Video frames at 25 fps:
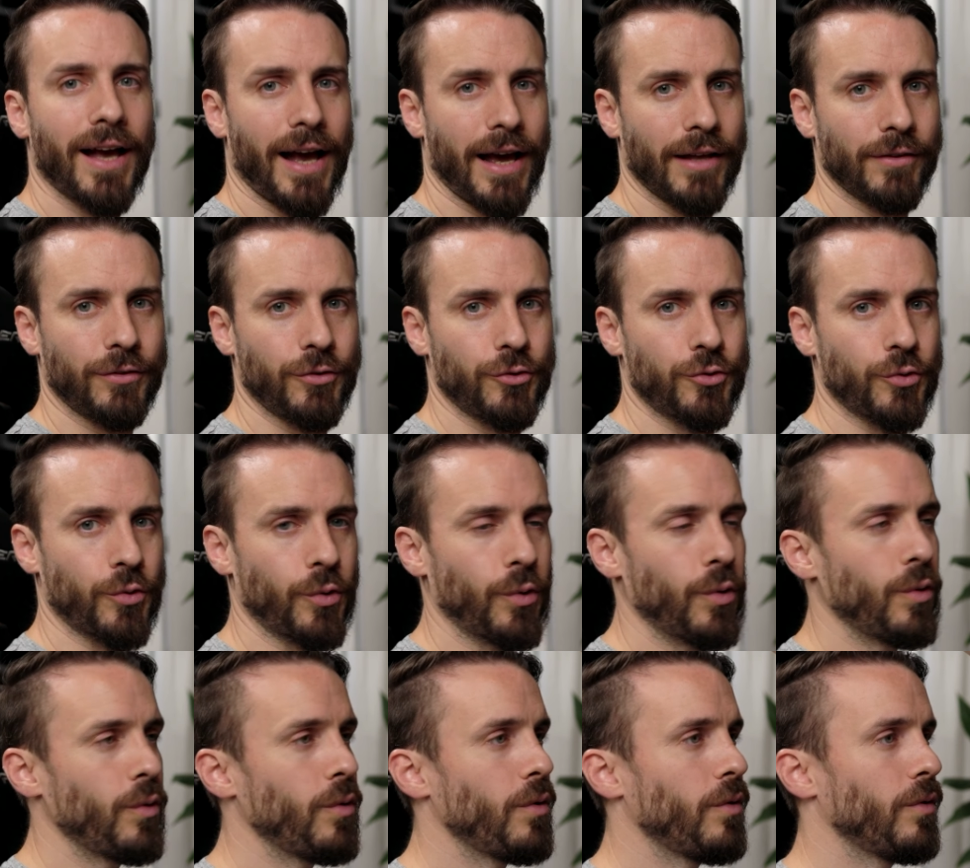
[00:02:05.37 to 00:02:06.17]
As
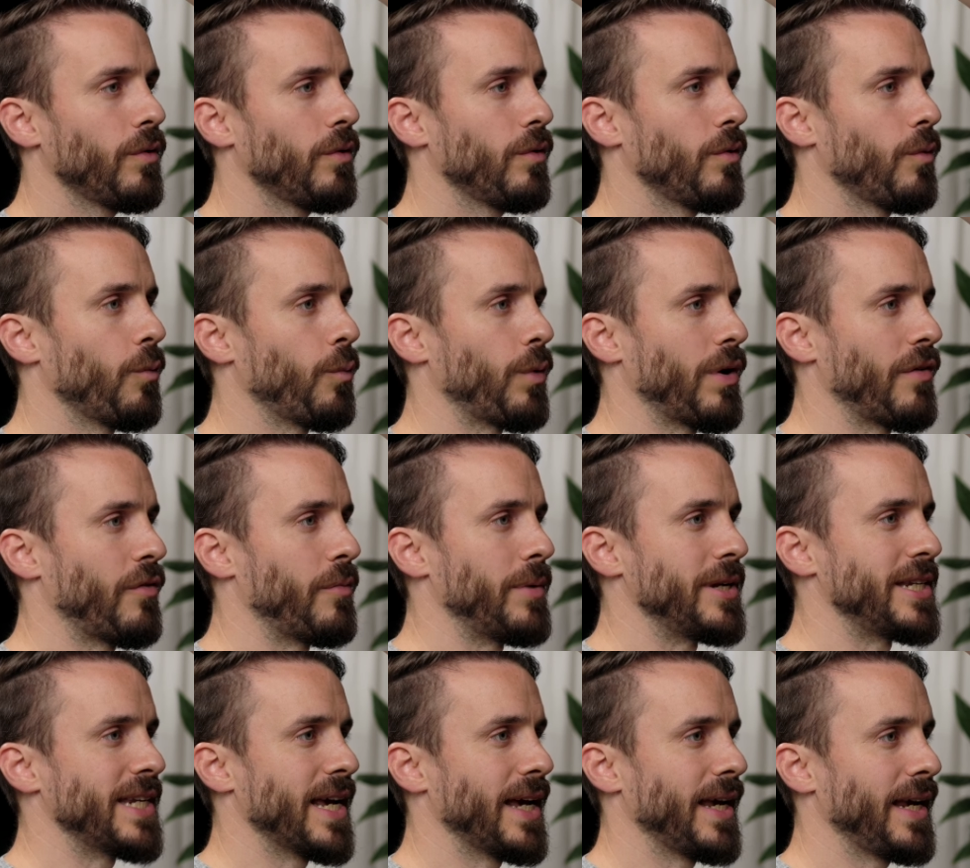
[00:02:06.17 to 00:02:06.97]
usual, we have a
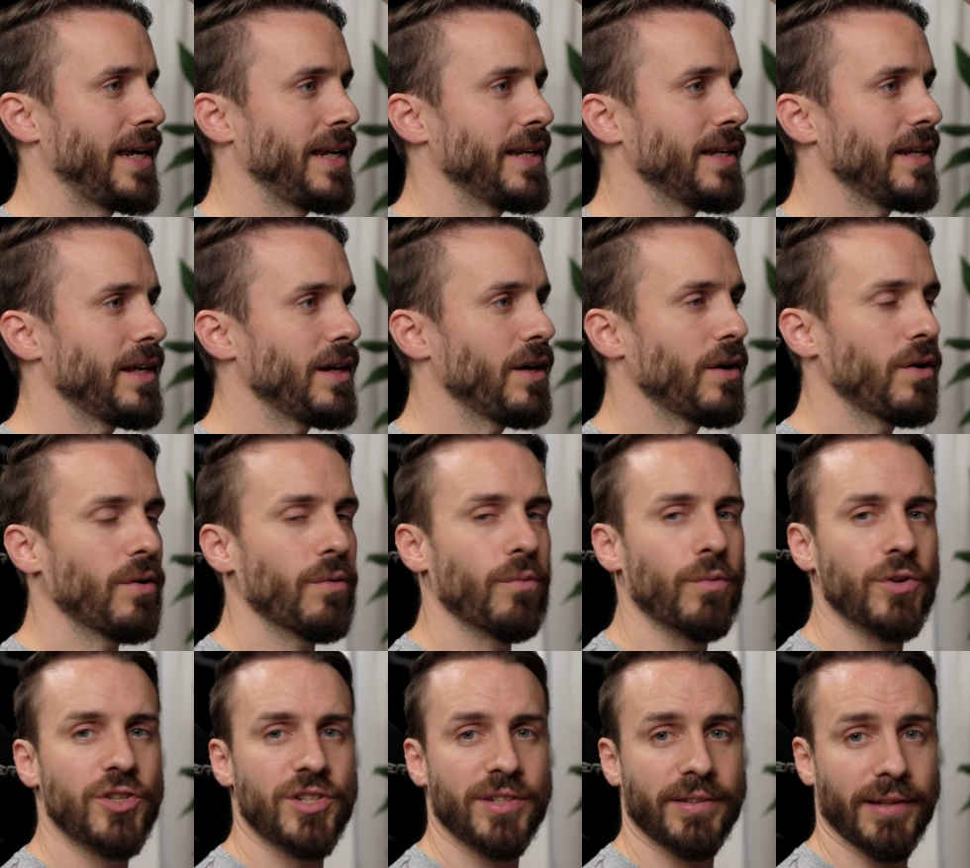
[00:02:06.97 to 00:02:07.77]
media in,
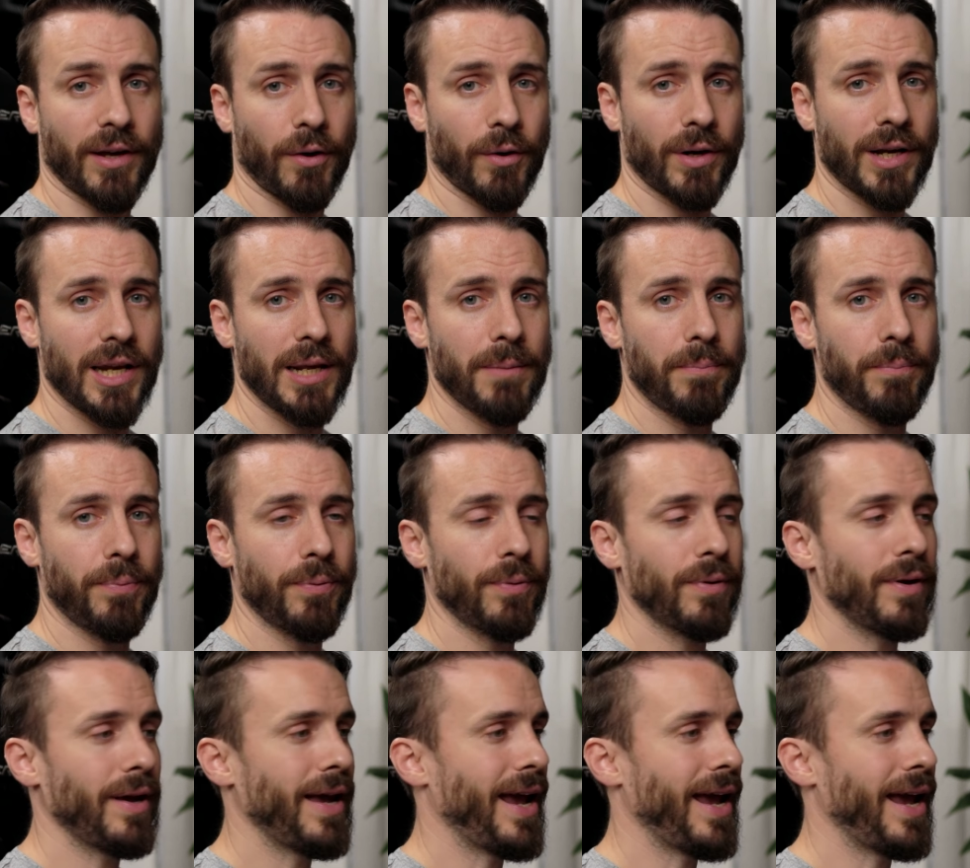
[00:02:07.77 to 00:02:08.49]
which is our clip,